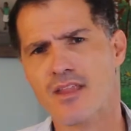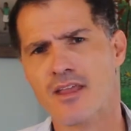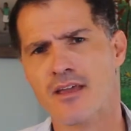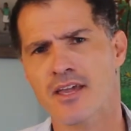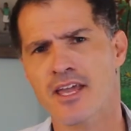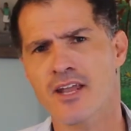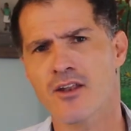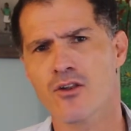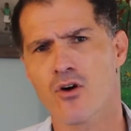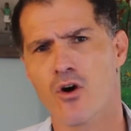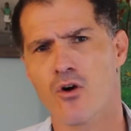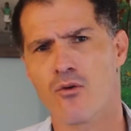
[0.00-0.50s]

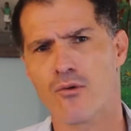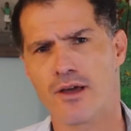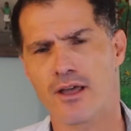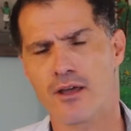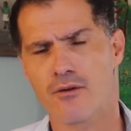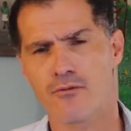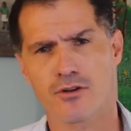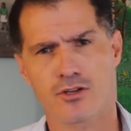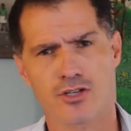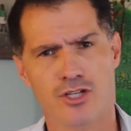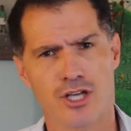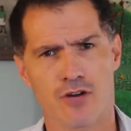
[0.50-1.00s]
in Norway,
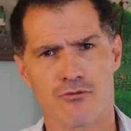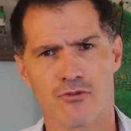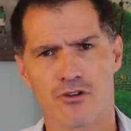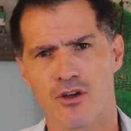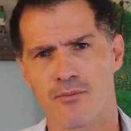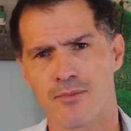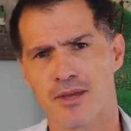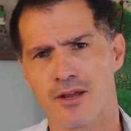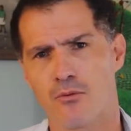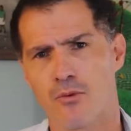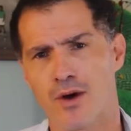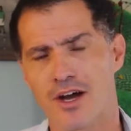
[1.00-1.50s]
which I
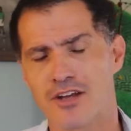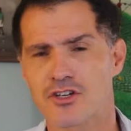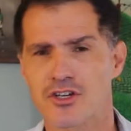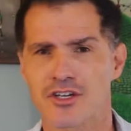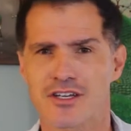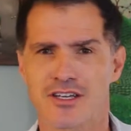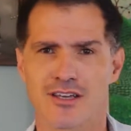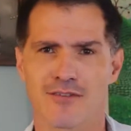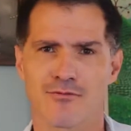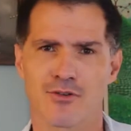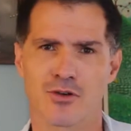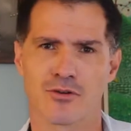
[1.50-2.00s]
recommend
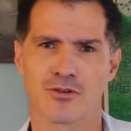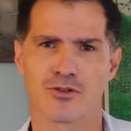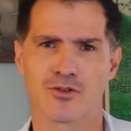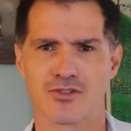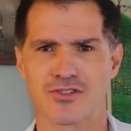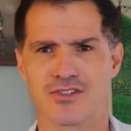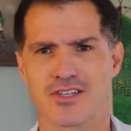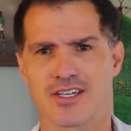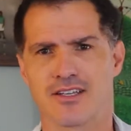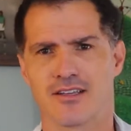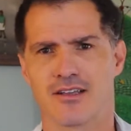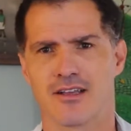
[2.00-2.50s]
watching if you're
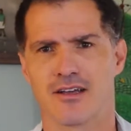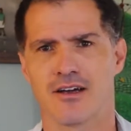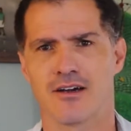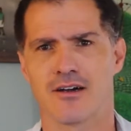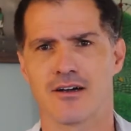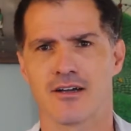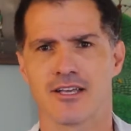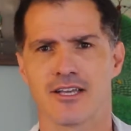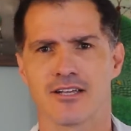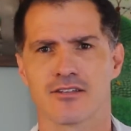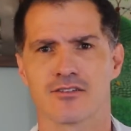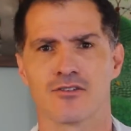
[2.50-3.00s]
interested.
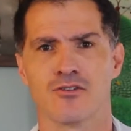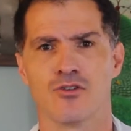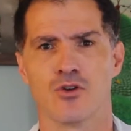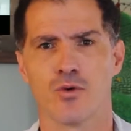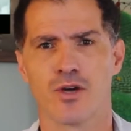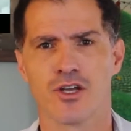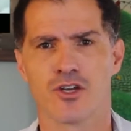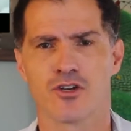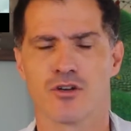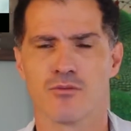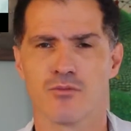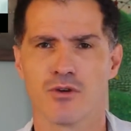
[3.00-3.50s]
Uh, it's a
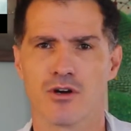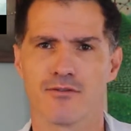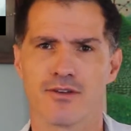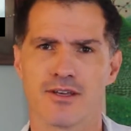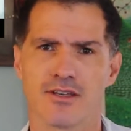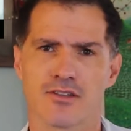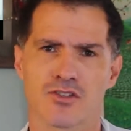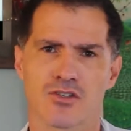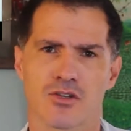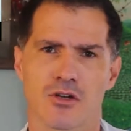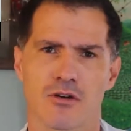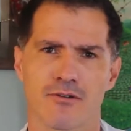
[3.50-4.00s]
Norwegian
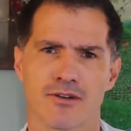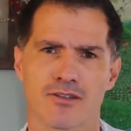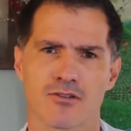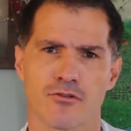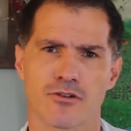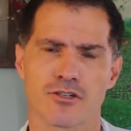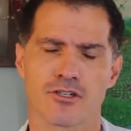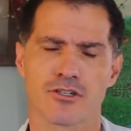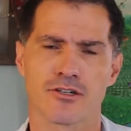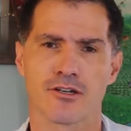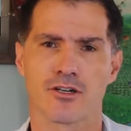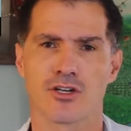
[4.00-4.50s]
movie, so it was
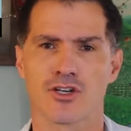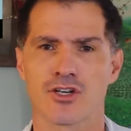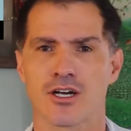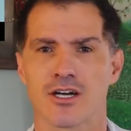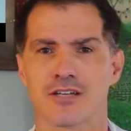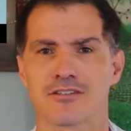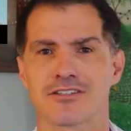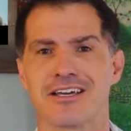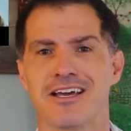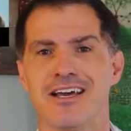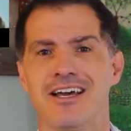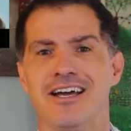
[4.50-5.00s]
originally
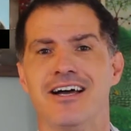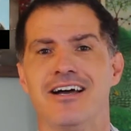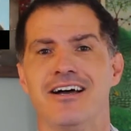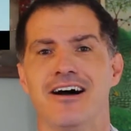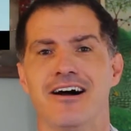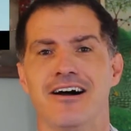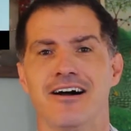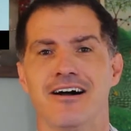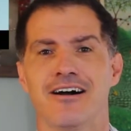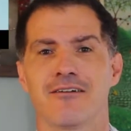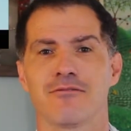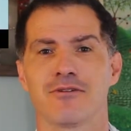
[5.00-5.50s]
shot
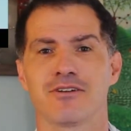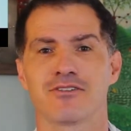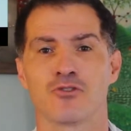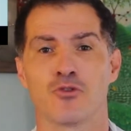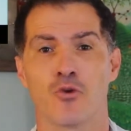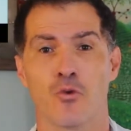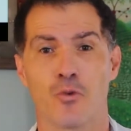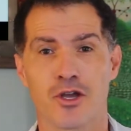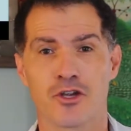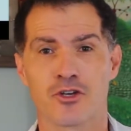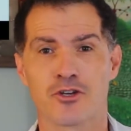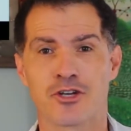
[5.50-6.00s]
Uh, with
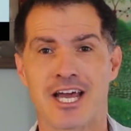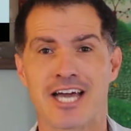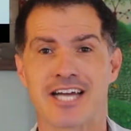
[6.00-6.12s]
Norwegian